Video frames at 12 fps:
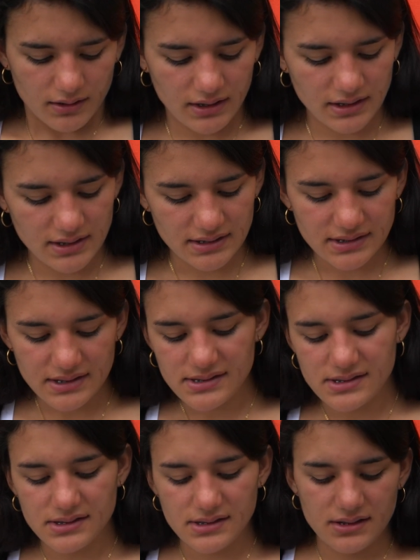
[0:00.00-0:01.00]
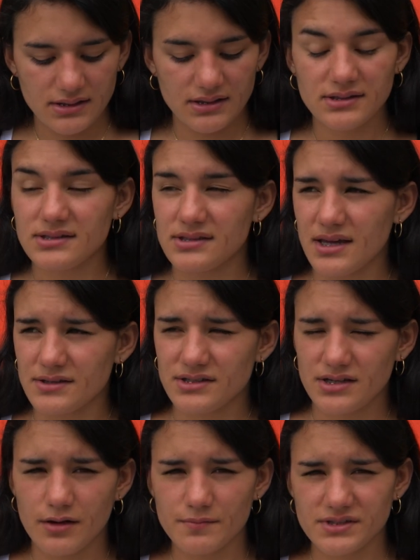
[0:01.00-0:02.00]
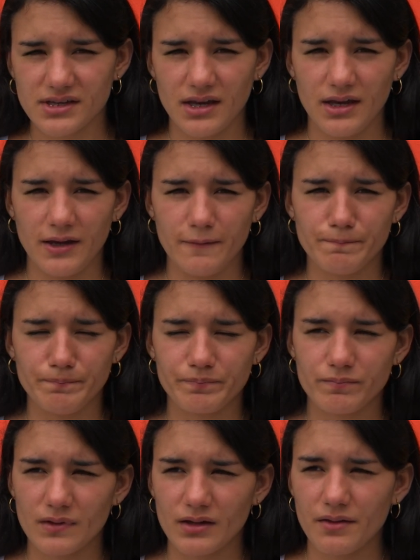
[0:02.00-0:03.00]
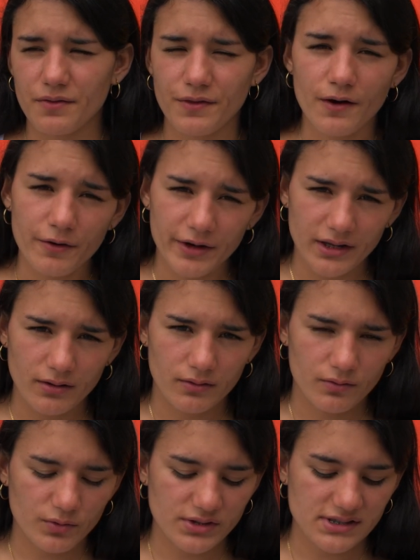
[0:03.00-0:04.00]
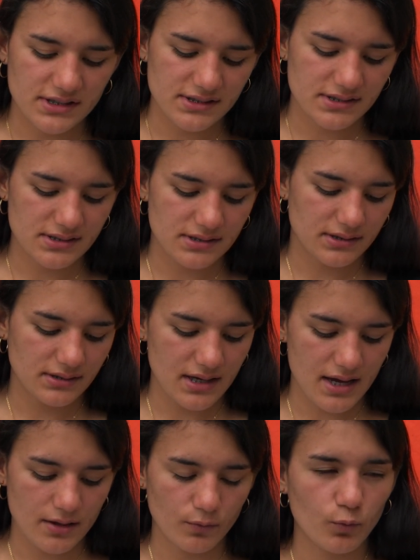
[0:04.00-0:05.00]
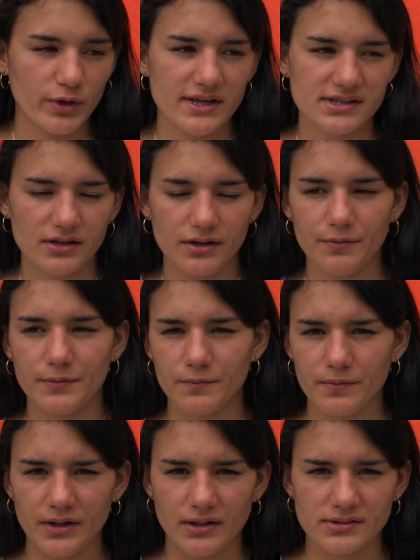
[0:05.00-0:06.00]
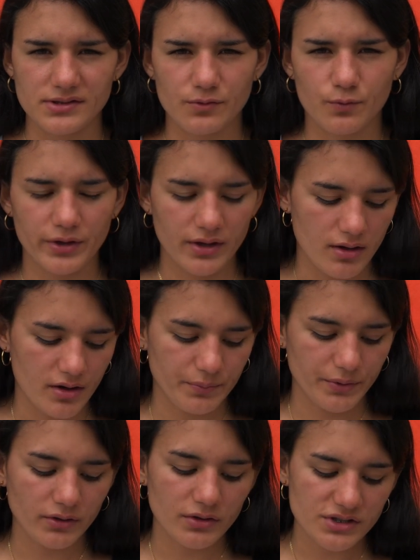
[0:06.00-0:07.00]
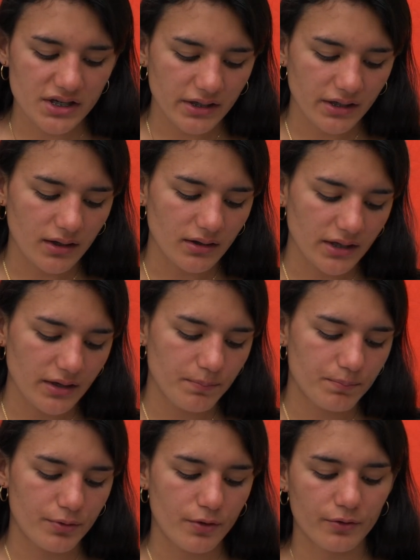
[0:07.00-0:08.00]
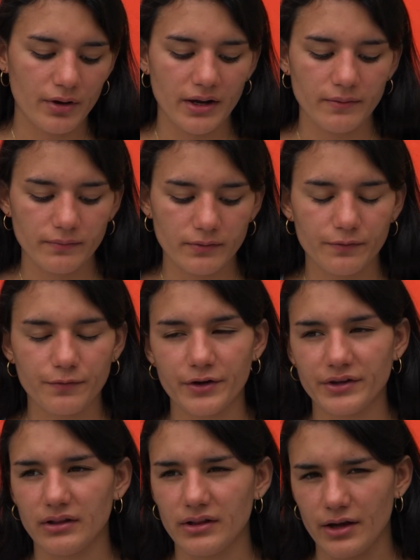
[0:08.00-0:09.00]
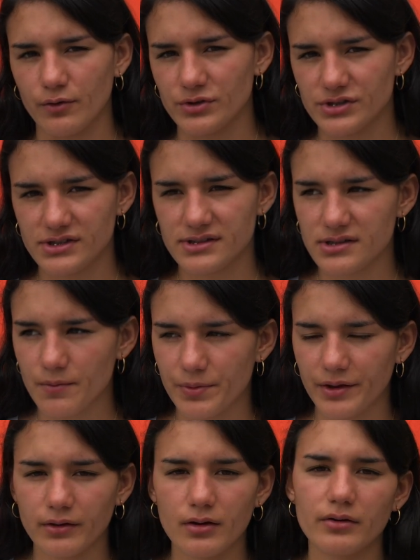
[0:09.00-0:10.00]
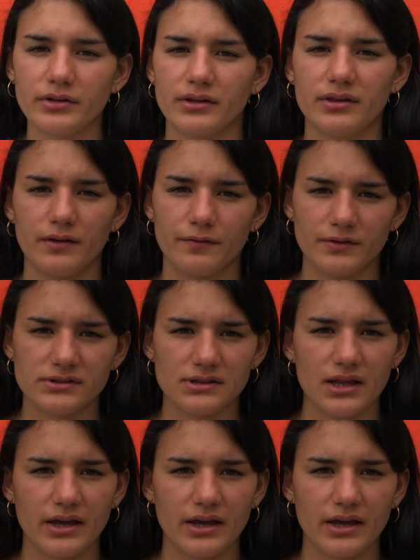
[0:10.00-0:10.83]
Innativism is a Chomsky theory, which is that we as human beings, we are biologically programmed for the language. It's something cognitive. It's